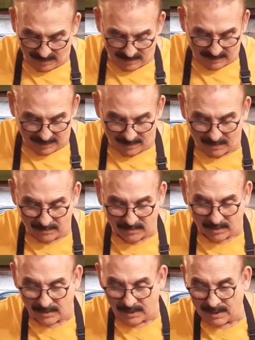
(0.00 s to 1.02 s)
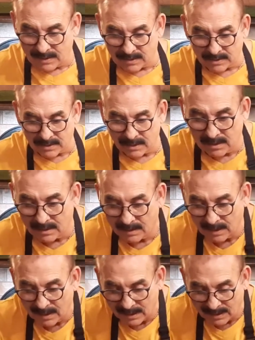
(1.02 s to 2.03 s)
Now to this,
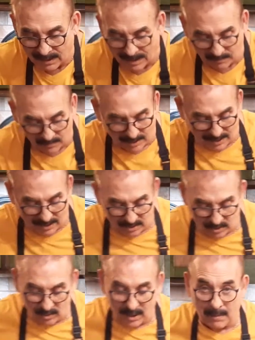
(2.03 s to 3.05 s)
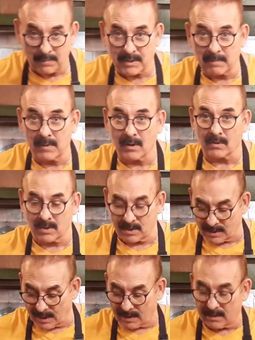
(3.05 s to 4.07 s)
I'm going to add 2 cups of milk,
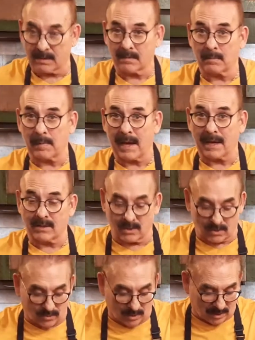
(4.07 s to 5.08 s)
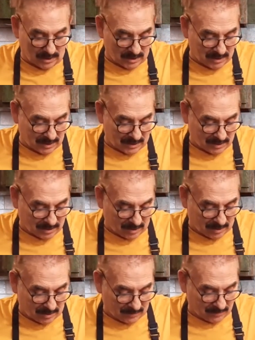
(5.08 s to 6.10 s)
just like the package instruction says to
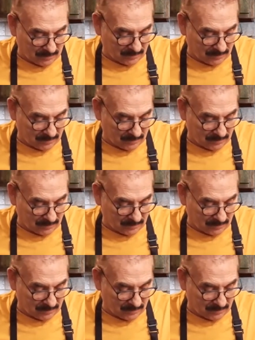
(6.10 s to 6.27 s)
do.